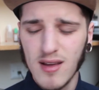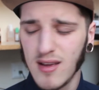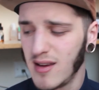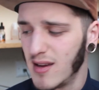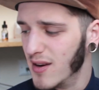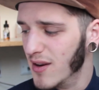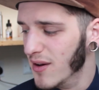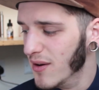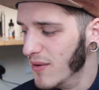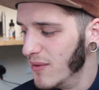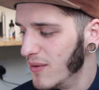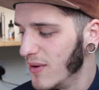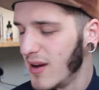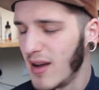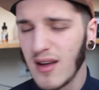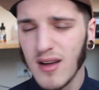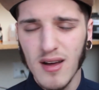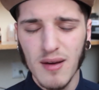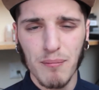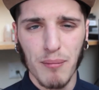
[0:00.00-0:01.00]
you know,
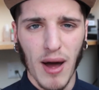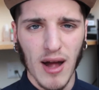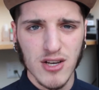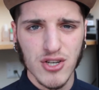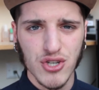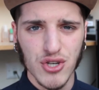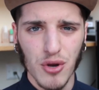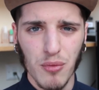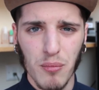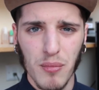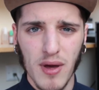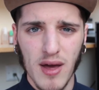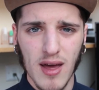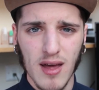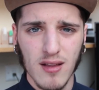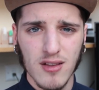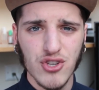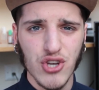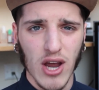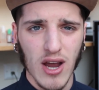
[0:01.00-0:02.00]
batch number,
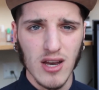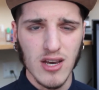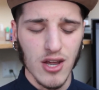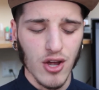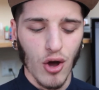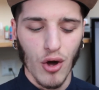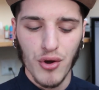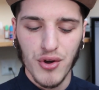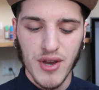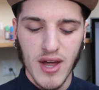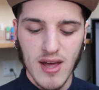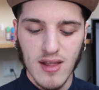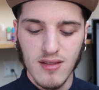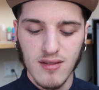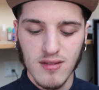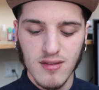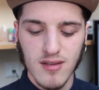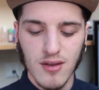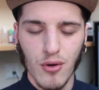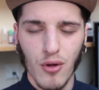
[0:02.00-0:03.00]
checking your
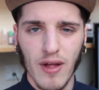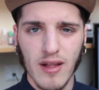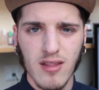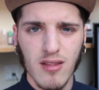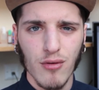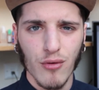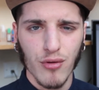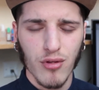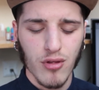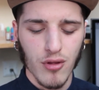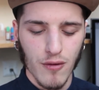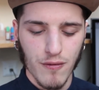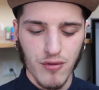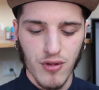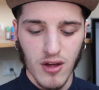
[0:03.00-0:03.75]
contents and all that sort of stuff,